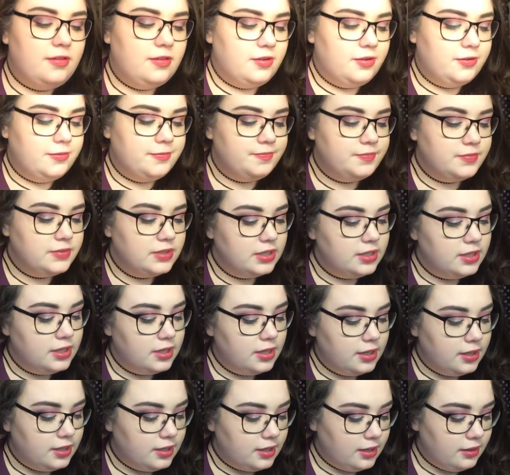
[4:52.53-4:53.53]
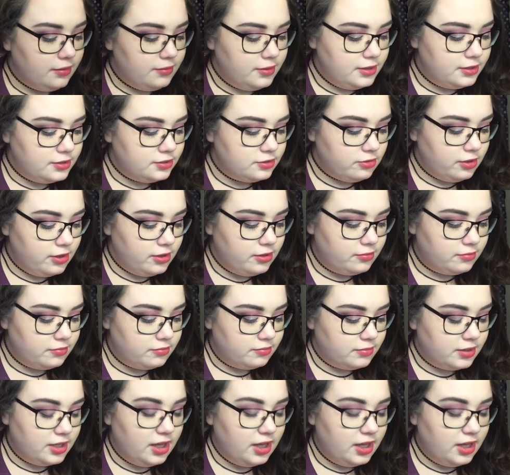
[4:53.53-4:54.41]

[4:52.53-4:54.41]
so can't wait to try them.